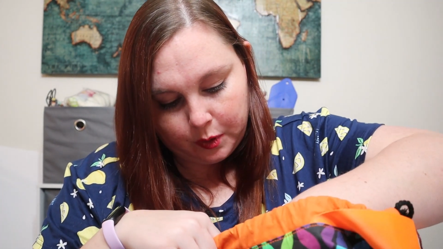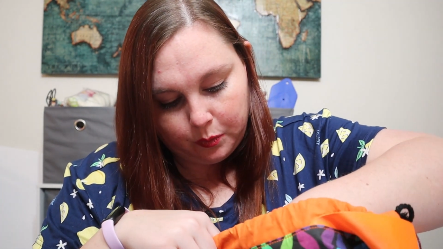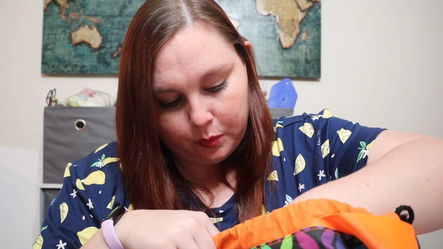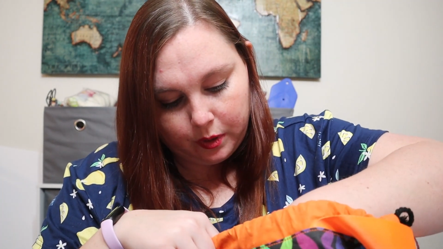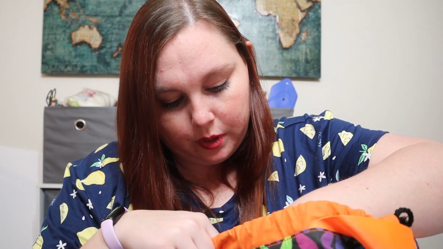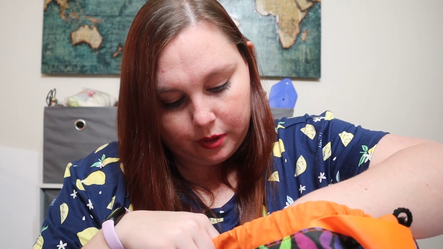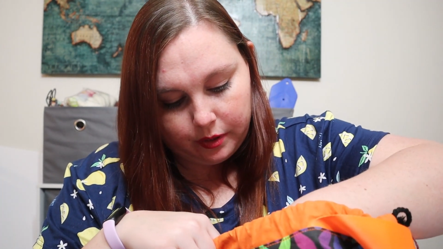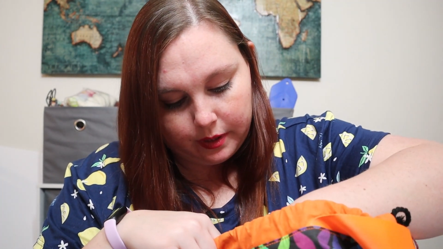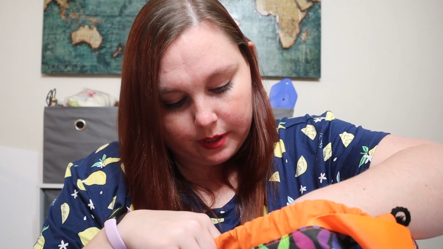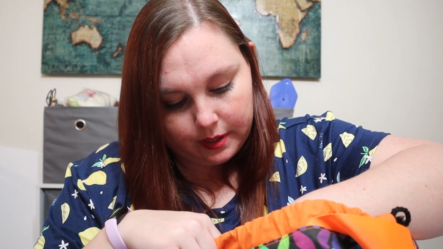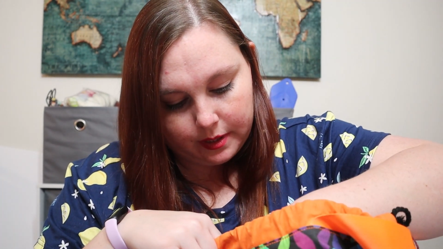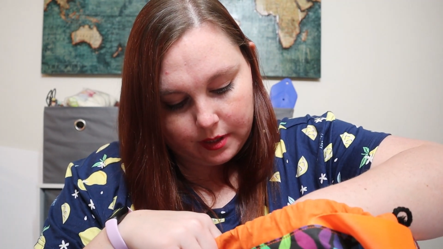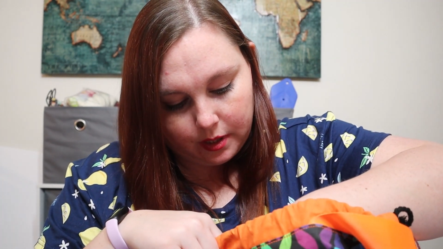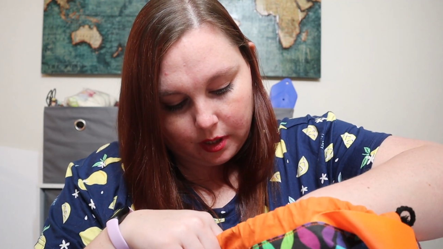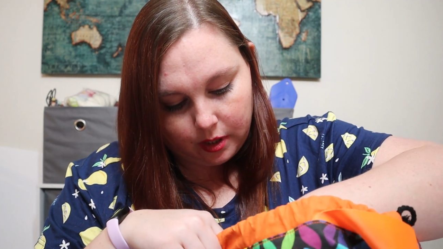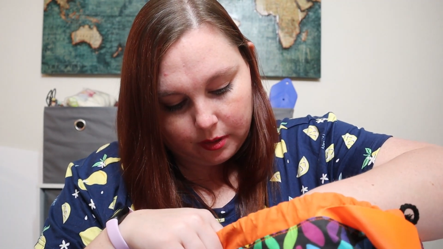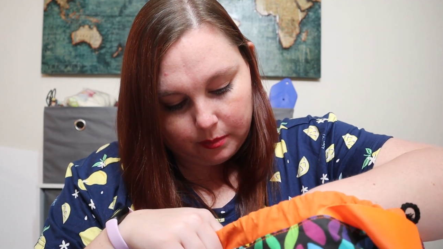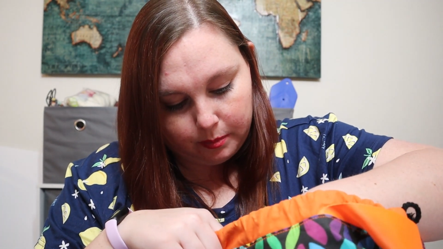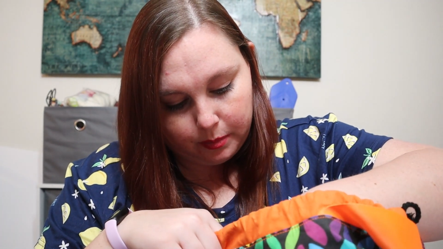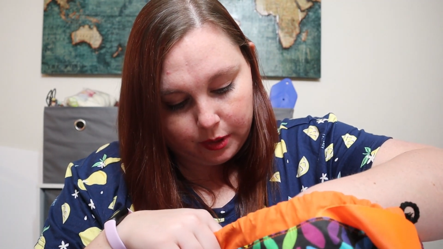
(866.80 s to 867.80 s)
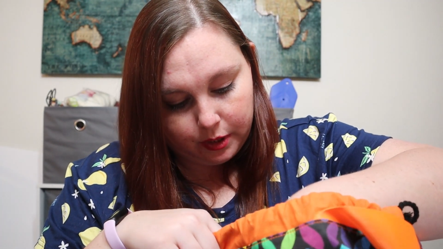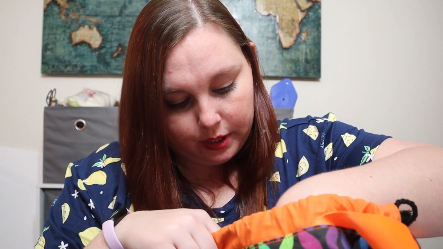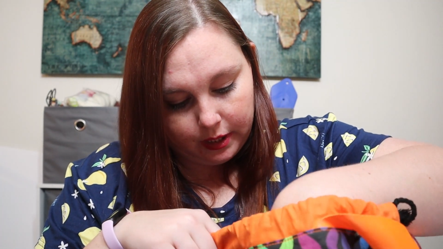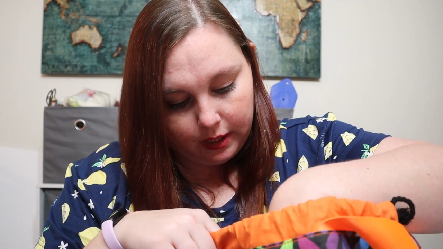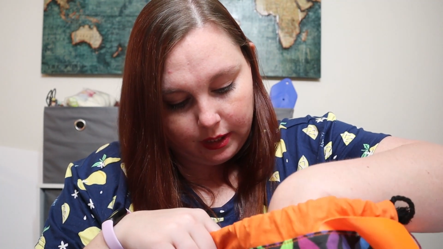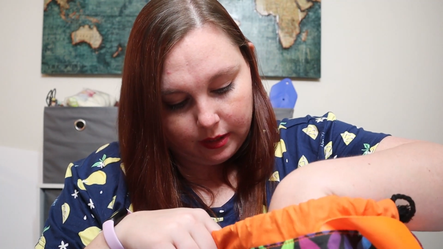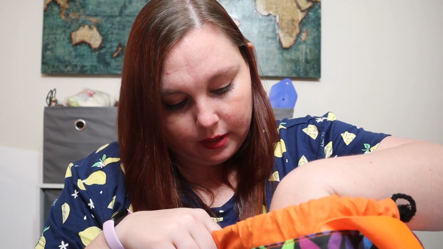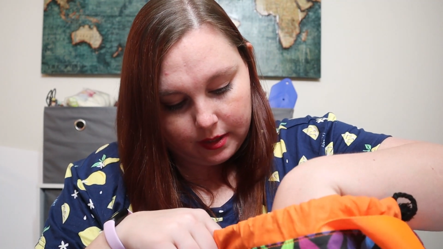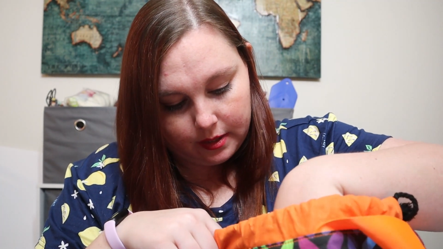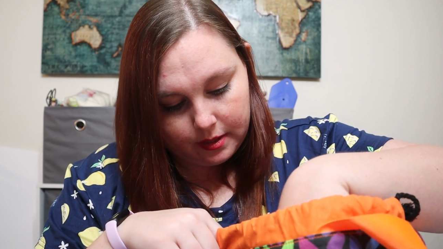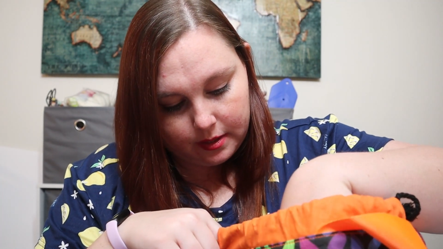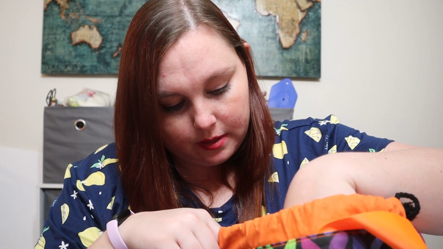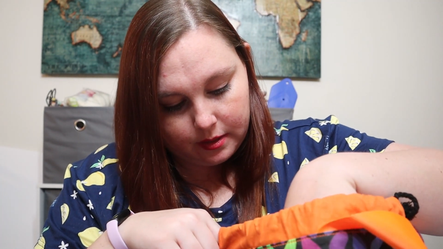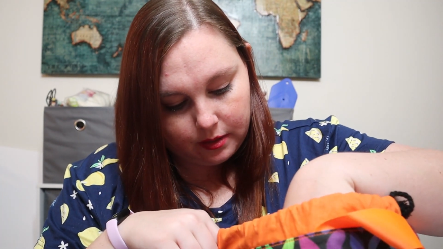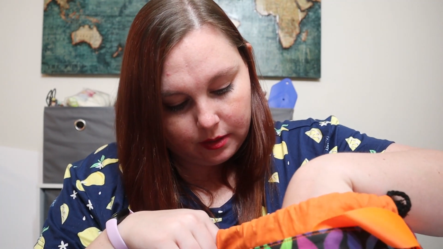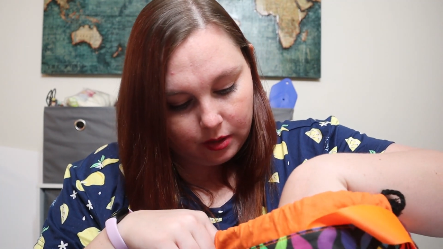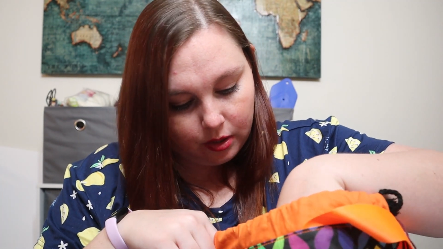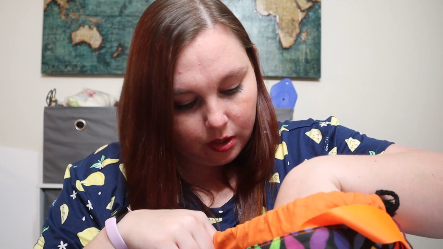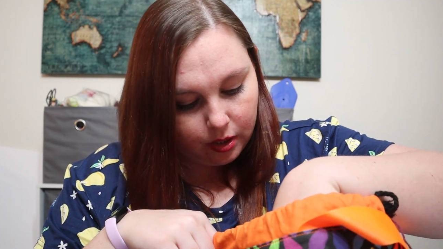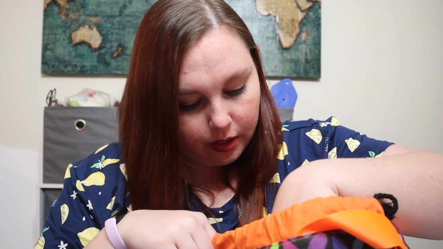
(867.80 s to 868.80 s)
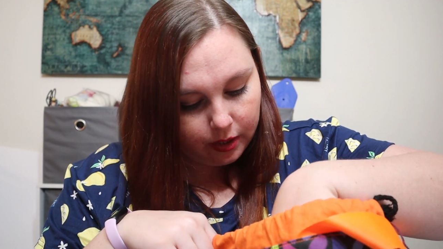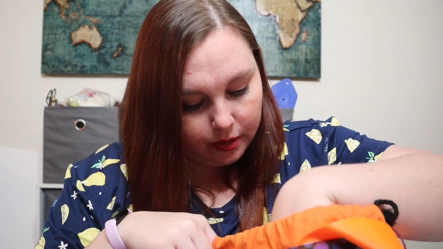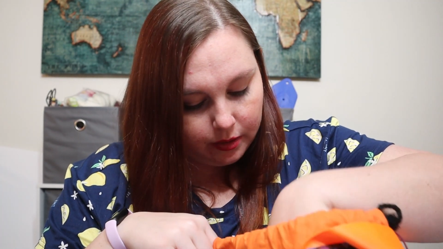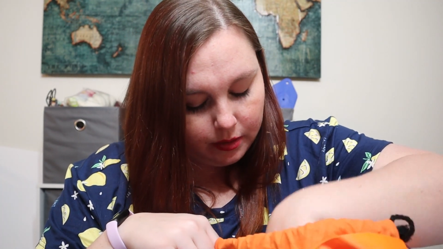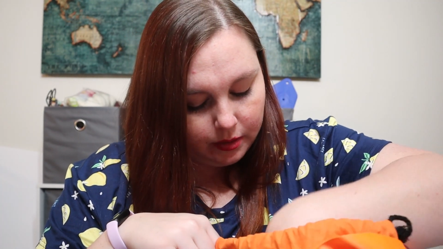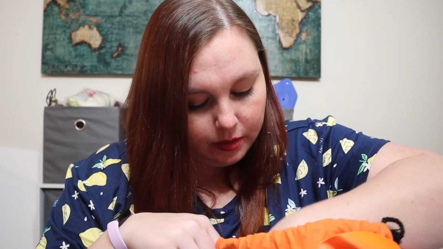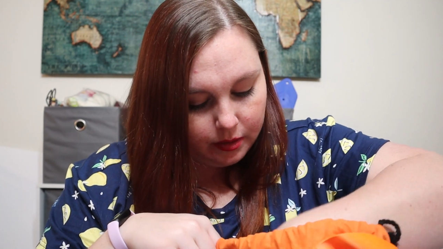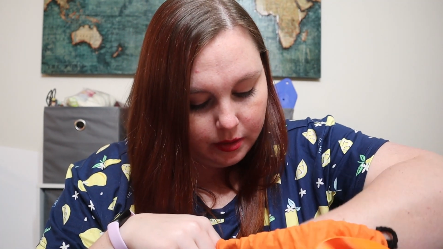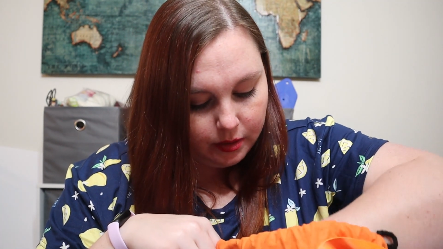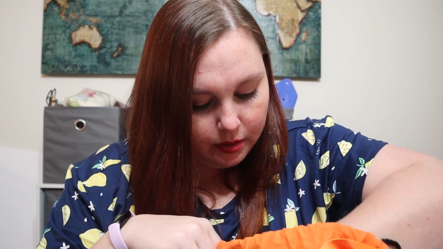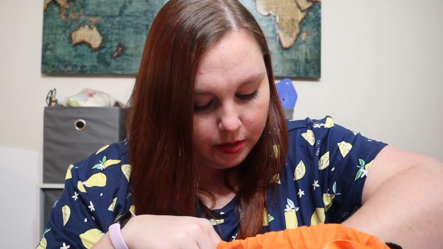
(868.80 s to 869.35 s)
what are these called? Ridiculous yarn.